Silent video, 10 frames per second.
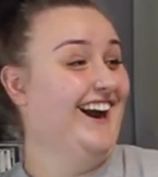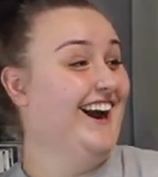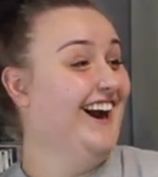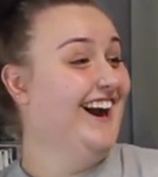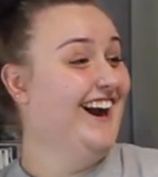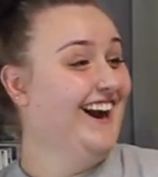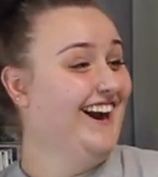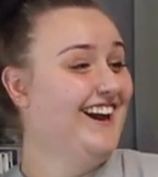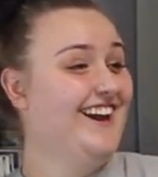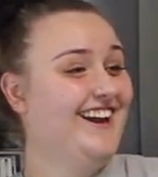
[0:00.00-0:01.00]

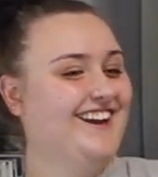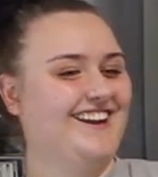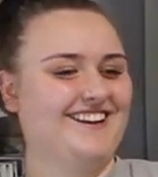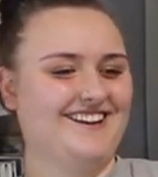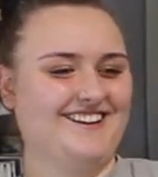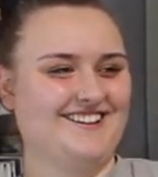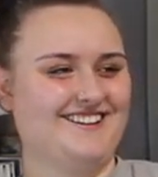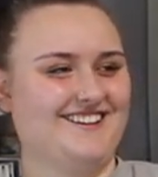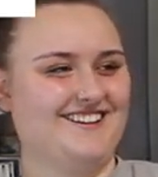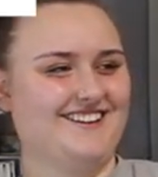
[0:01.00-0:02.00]

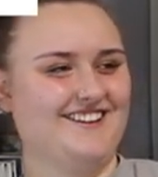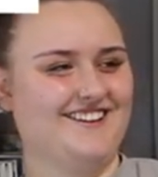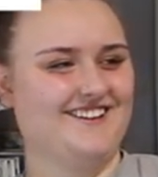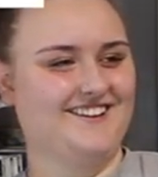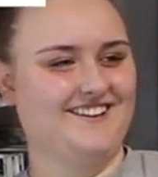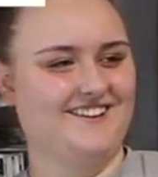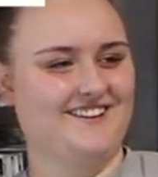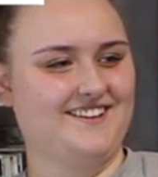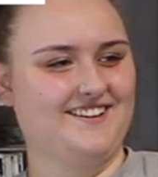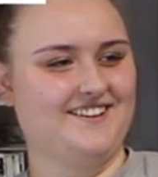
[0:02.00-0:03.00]

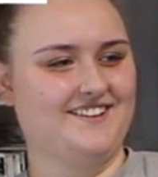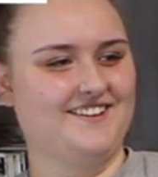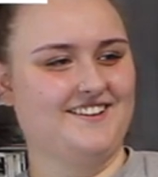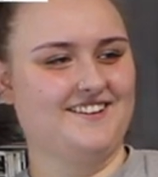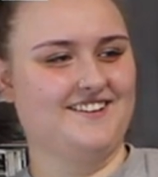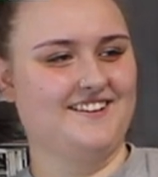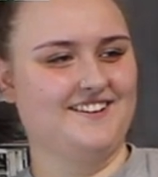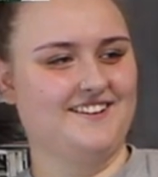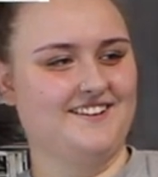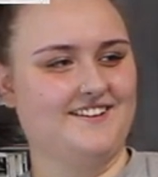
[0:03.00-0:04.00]

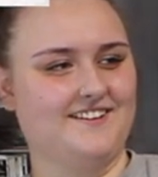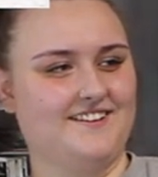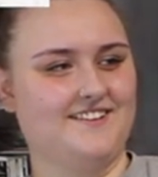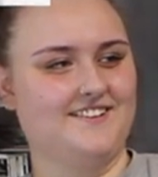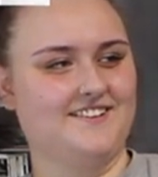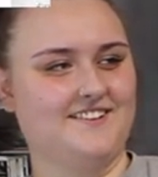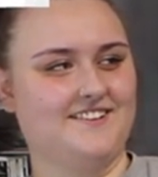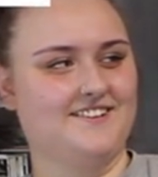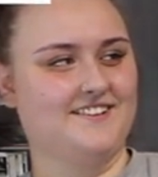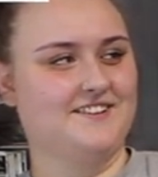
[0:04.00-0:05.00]

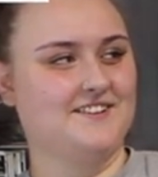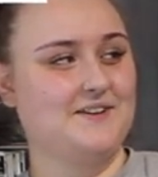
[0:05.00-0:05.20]
This person isn't speaking.